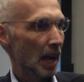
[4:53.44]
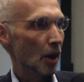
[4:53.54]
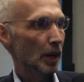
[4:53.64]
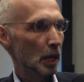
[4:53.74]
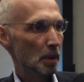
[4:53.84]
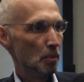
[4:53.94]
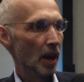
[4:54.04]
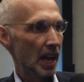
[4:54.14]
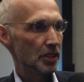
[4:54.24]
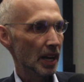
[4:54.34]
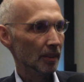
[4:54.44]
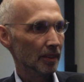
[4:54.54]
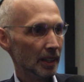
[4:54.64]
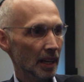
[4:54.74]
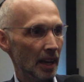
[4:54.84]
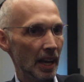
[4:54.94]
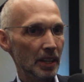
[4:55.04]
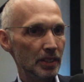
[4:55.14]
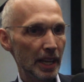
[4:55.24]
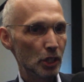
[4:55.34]
How can I be more agile? Uh,
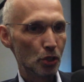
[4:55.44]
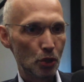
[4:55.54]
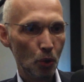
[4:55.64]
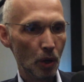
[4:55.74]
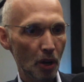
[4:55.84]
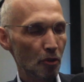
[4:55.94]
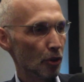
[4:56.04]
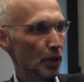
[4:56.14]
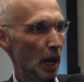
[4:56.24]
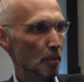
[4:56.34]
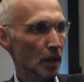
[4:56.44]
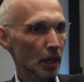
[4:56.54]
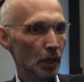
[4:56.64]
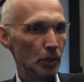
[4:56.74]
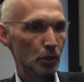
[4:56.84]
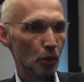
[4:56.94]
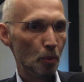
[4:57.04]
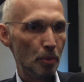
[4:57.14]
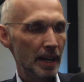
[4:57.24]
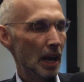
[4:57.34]
it takes too long for them
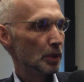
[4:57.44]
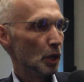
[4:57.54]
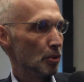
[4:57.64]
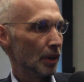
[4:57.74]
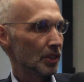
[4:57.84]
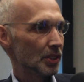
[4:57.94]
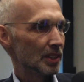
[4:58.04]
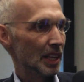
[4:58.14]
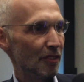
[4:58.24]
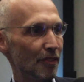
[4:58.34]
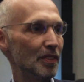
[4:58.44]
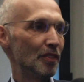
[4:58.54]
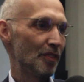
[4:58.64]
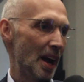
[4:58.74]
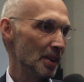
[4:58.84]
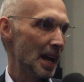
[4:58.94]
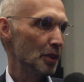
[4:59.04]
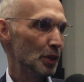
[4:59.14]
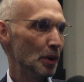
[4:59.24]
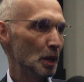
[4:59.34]
to bring out new products. They found it out
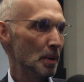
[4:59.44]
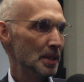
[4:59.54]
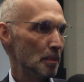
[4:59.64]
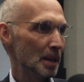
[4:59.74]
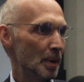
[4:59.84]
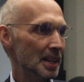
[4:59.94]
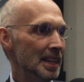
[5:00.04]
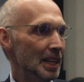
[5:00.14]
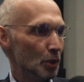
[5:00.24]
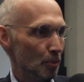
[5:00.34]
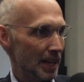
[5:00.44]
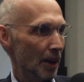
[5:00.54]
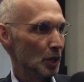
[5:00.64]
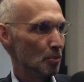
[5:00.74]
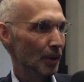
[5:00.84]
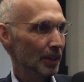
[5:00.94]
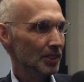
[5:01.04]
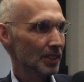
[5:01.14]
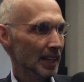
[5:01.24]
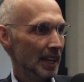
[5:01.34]
during the pandemic when they needed to bring out new products.